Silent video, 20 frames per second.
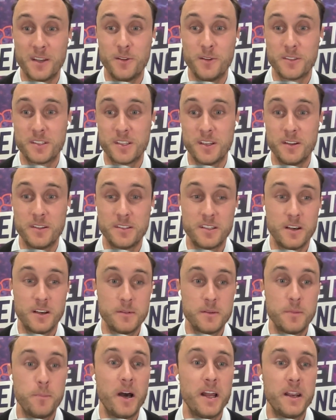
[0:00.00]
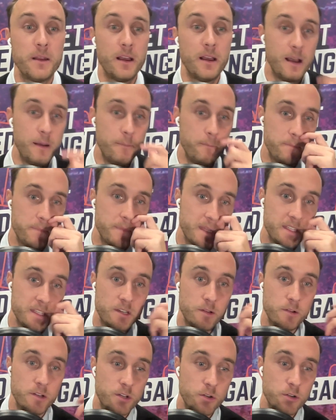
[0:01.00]
also at times. But
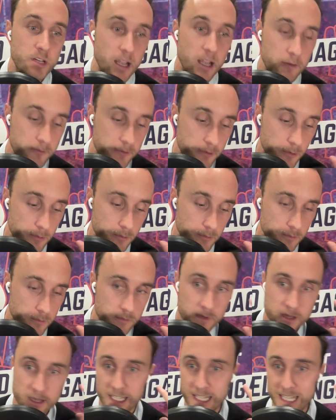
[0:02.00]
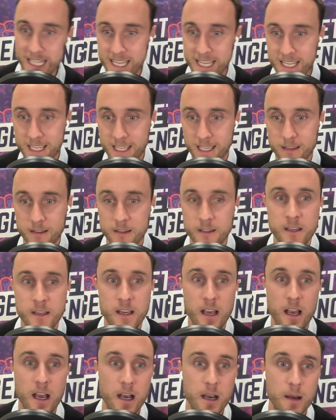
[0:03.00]
so it could come from the league
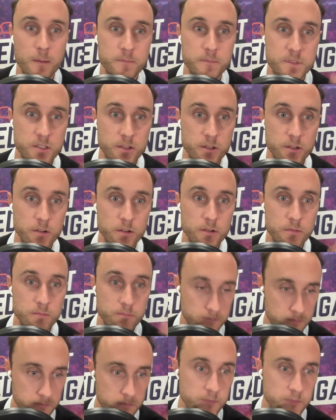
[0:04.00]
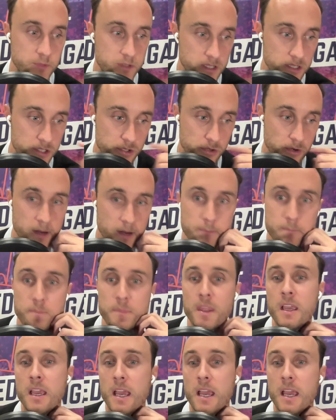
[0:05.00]
to stream.